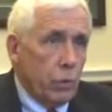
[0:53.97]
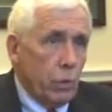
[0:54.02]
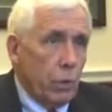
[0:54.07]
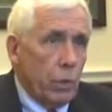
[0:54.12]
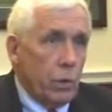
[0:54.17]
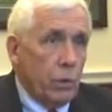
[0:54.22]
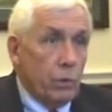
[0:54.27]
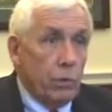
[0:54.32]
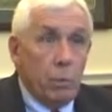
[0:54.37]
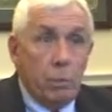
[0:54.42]

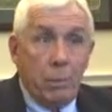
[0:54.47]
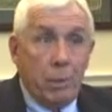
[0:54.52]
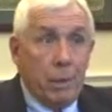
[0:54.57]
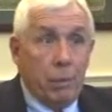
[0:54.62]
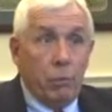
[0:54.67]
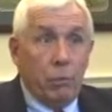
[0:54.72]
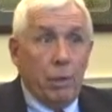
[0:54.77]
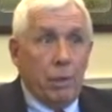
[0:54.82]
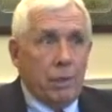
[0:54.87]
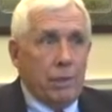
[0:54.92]
daughters had
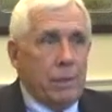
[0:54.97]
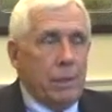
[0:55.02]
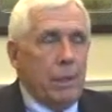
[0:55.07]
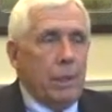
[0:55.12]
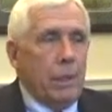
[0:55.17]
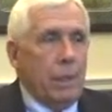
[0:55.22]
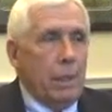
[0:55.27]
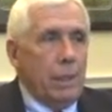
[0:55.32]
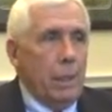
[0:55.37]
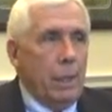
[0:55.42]
been
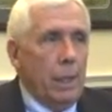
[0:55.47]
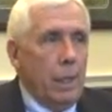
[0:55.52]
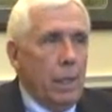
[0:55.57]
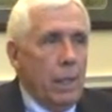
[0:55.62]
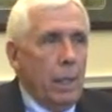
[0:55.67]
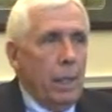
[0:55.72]
arrested, and